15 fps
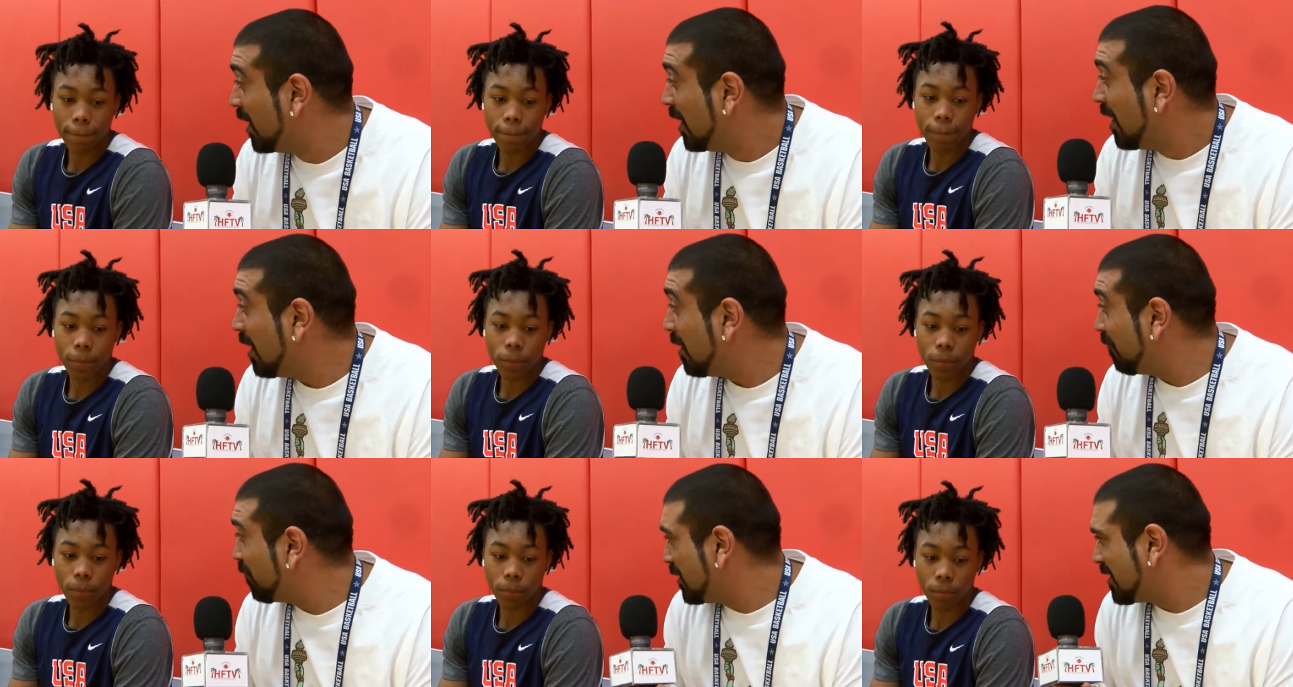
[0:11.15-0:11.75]
Speaker 1: Uh,
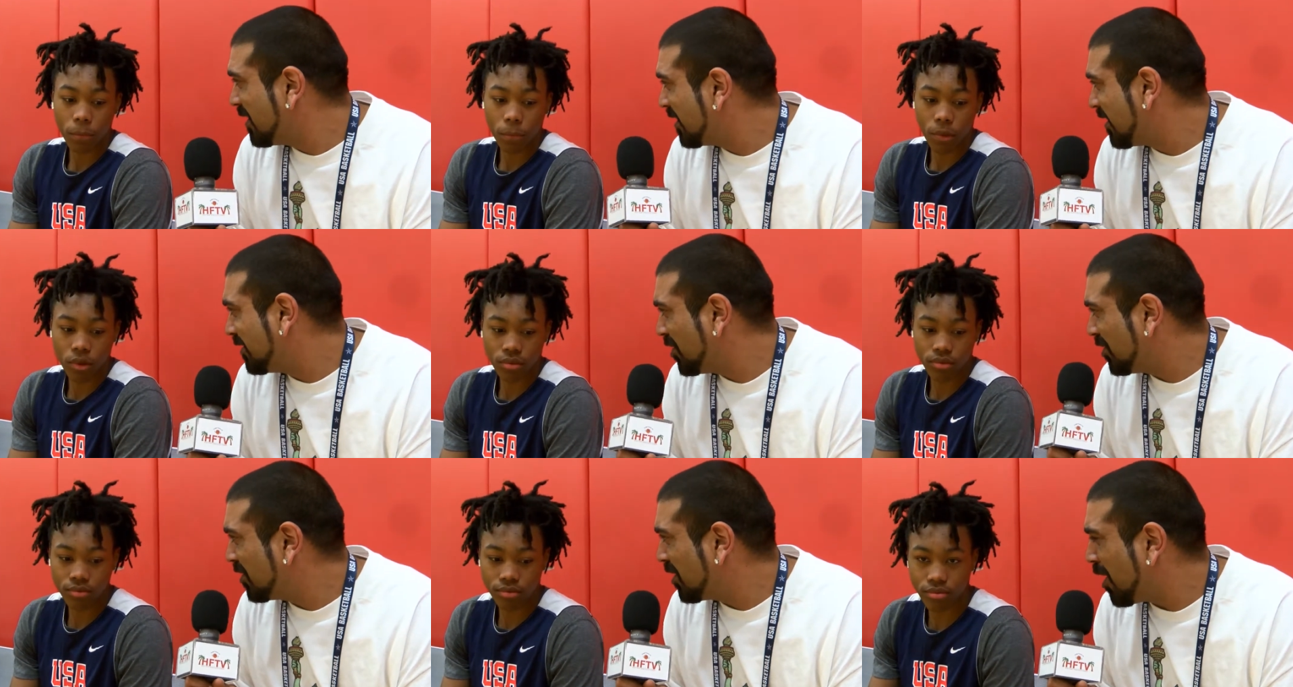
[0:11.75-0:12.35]
for instance, like
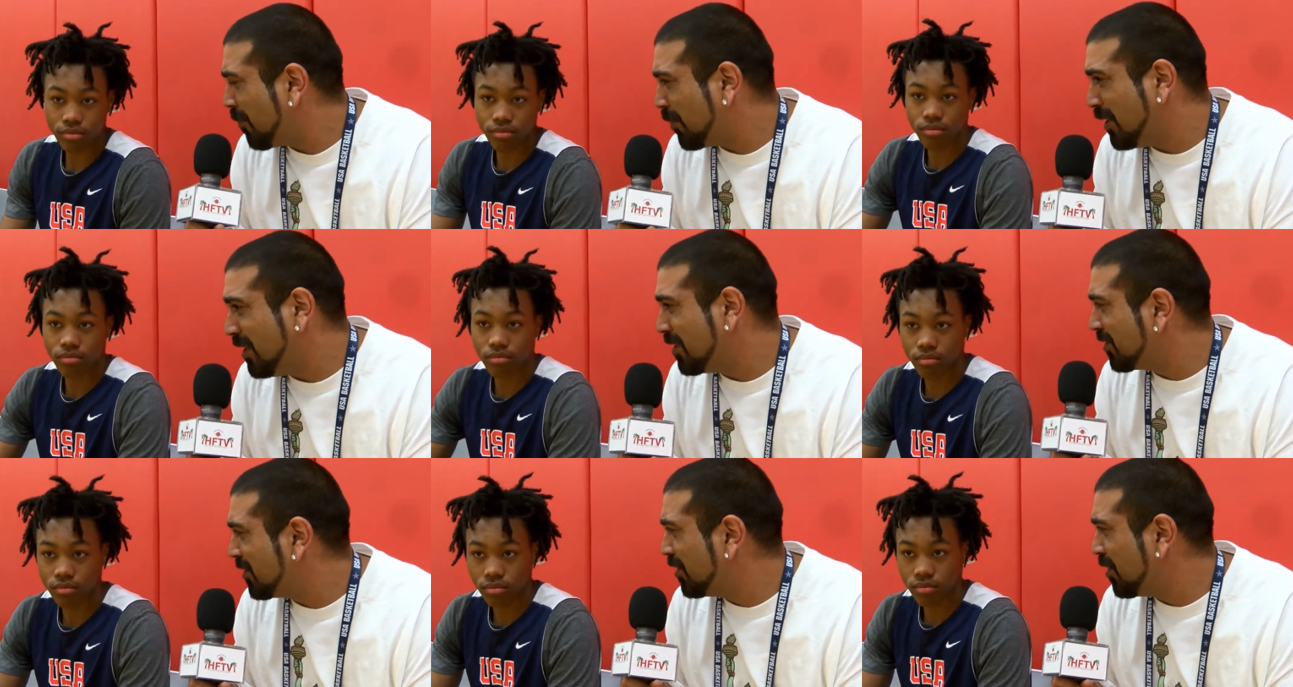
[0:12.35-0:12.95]
just a couple of
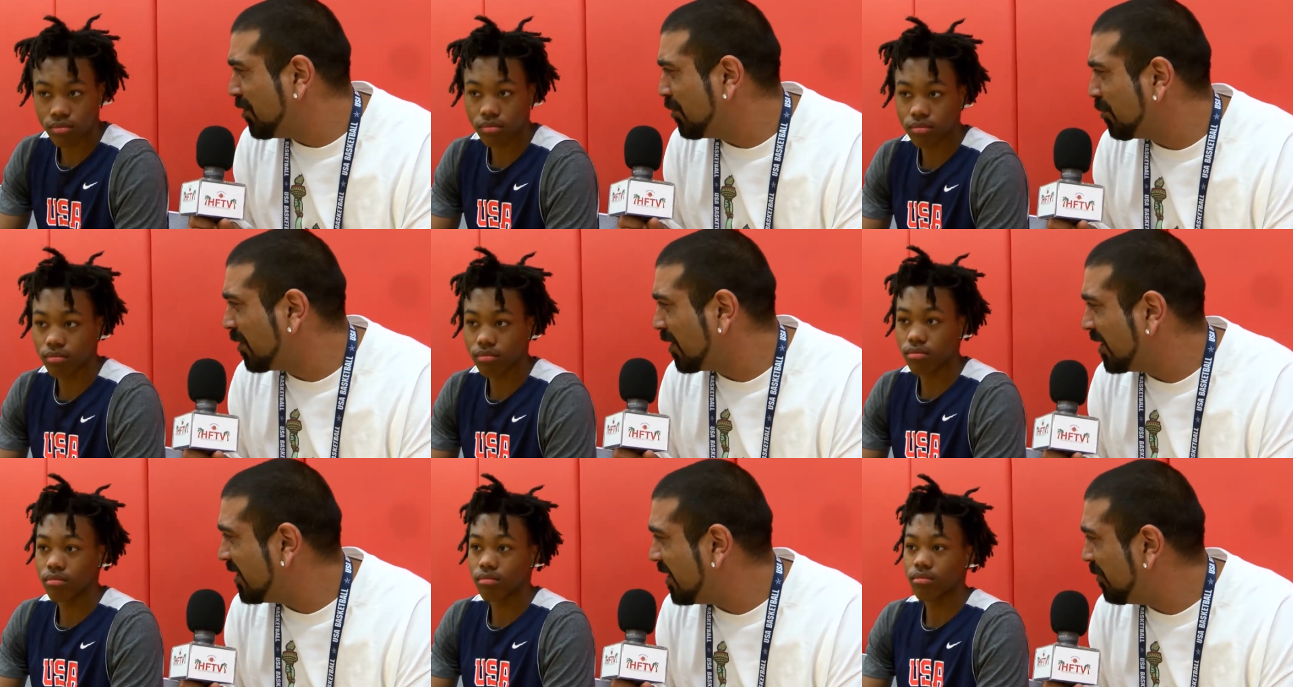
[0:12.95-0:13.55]
years ago, you were on
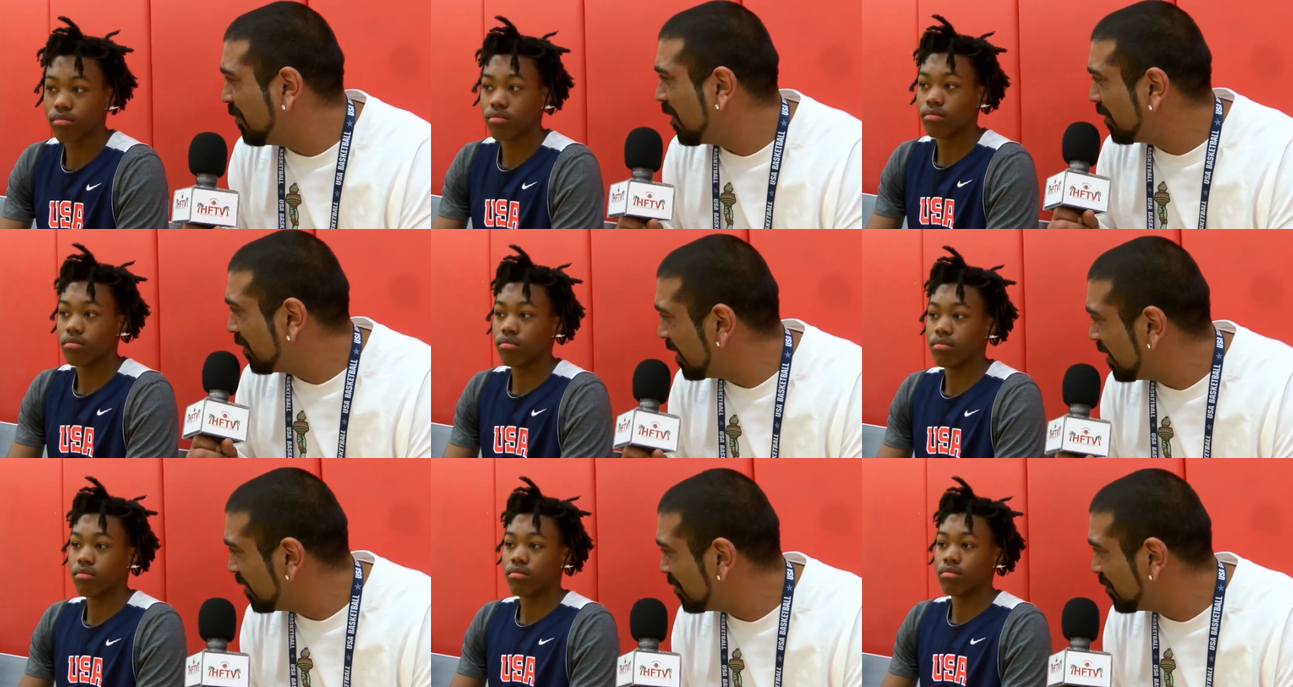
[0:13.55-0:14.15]
a team called
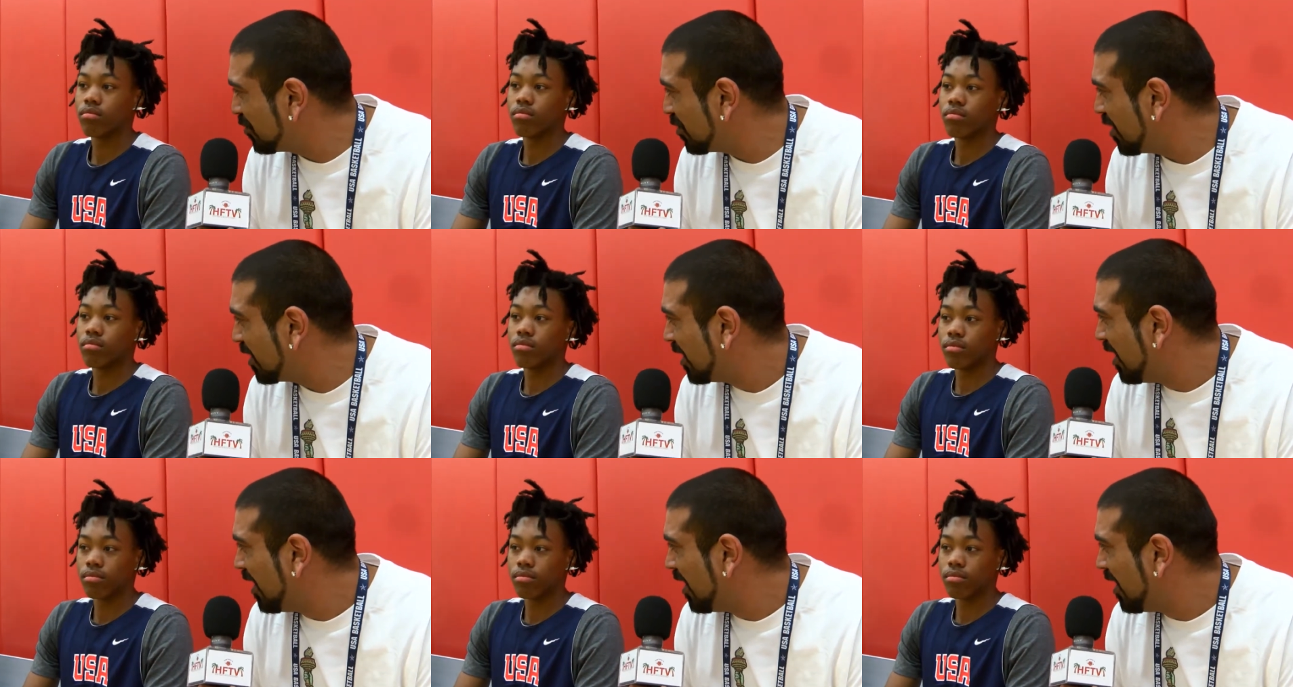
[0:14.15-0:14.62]
Thunderstruck,